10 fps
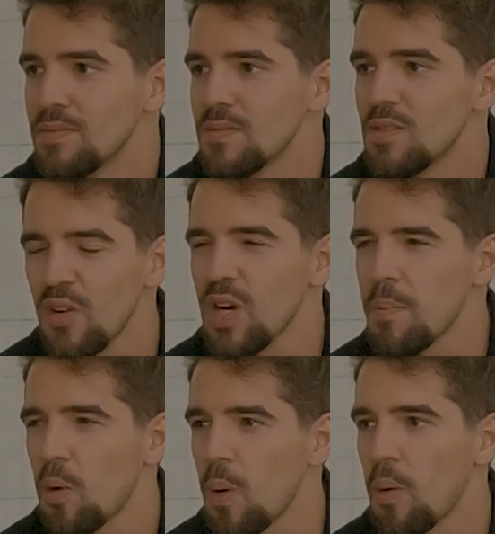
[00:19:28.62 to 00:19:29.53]
It's a very
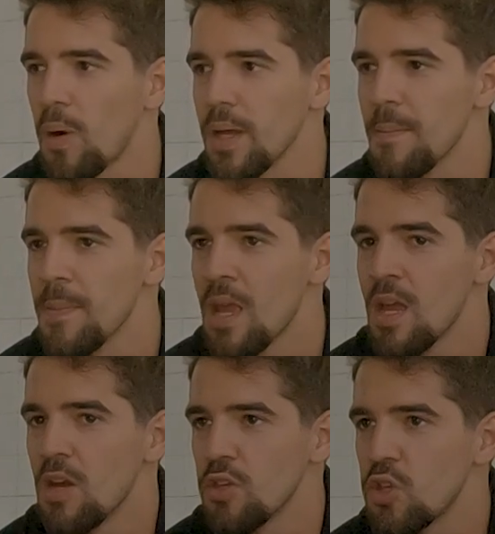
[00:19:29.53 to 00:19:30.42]
important point.
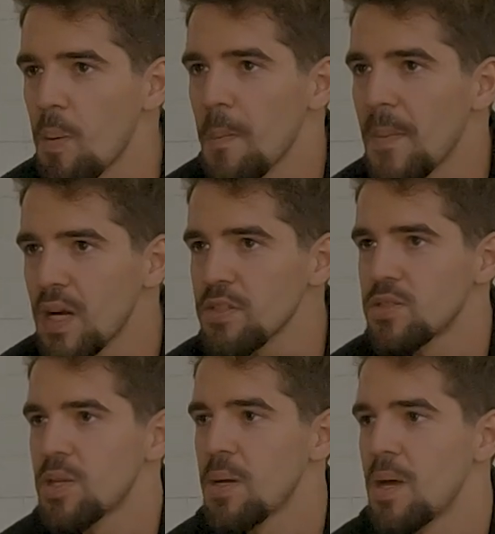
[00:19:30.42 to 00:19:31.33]
You
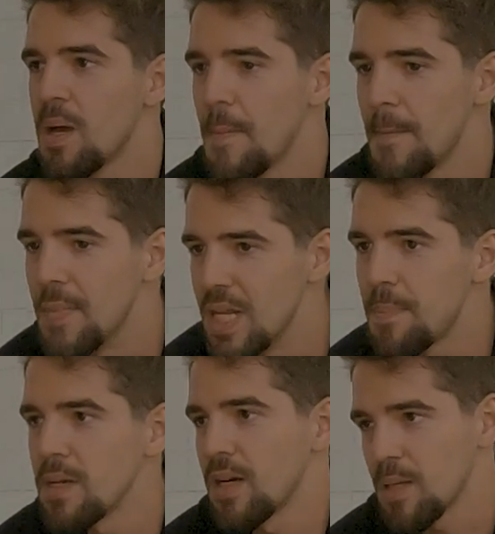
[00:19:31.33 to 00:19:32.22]
must
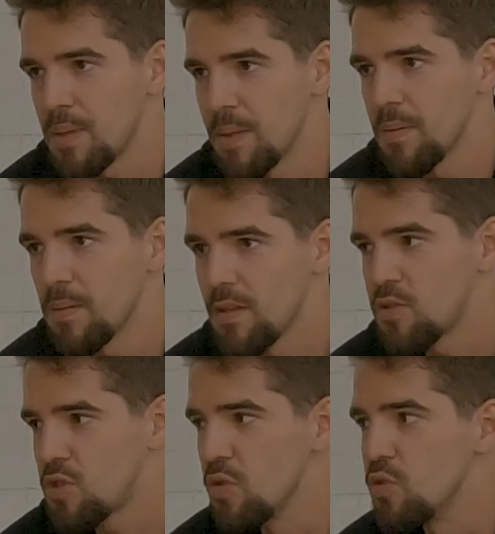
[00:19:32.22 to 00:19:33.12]
manipulate people
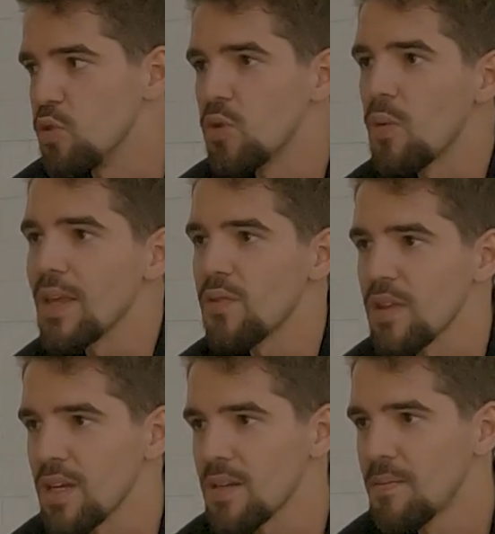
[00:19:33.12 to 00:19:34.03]
to do the right
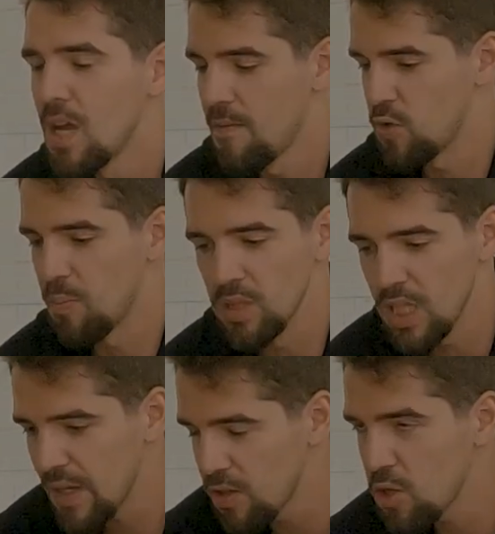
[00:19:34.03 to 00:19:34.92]
thing. You
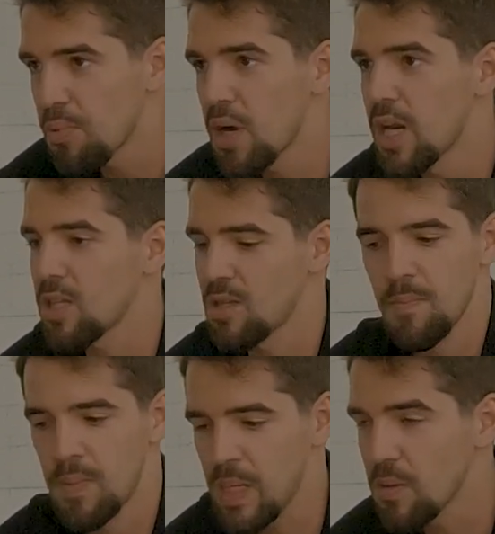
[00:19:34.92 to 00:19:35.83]
believe in your
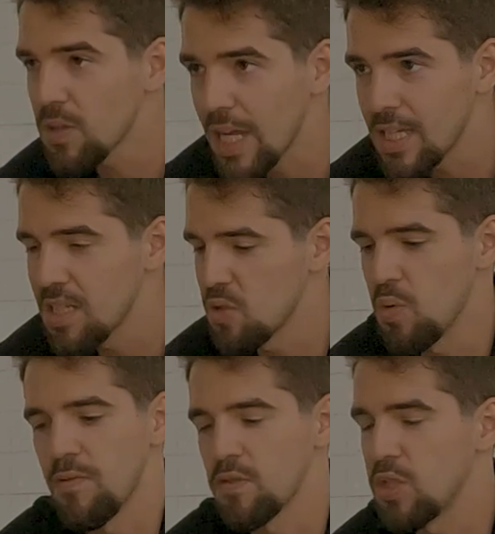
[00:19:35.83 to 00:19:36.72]
product, people like it,
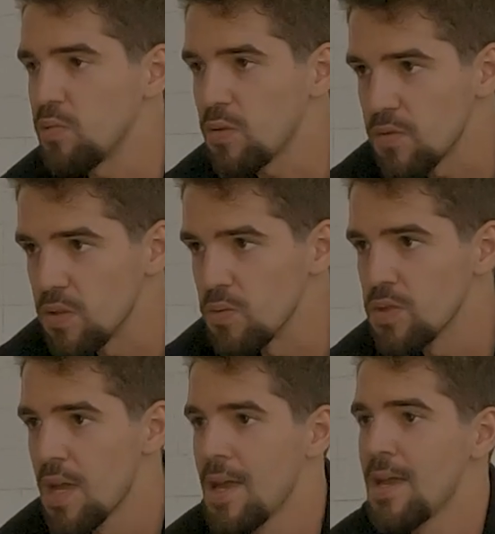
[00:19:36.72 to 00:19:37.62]
you have good reviews.